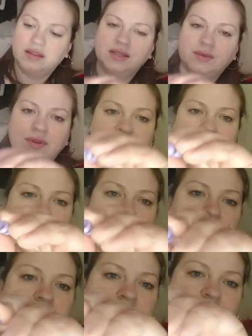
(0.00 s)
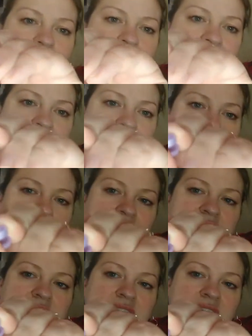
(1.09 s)
These ones are neat, though. This one actually
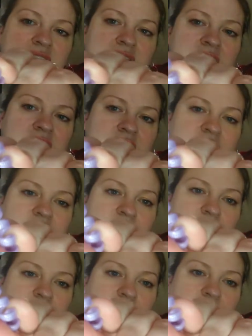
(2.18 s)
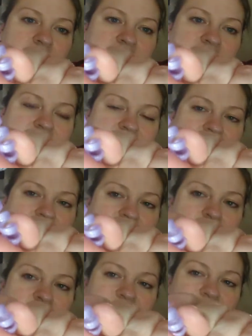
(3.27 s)
looks like a phone cord
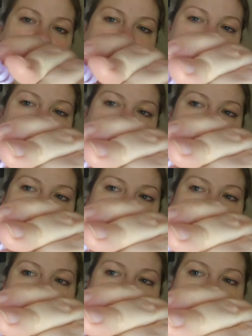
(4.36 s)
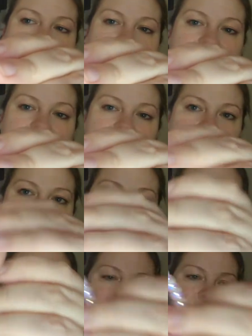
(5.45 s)
inside, which for nostalgia
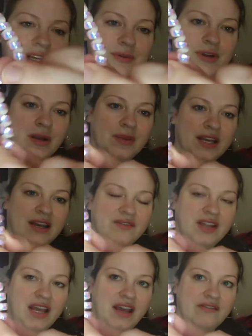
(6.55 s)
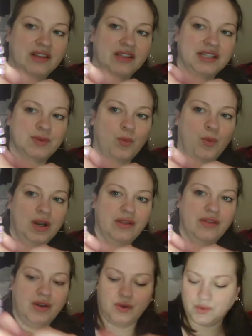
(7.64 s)
purposes, I probably have to have at least one
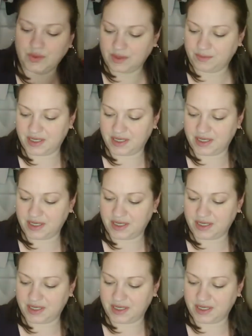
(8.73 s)
of those.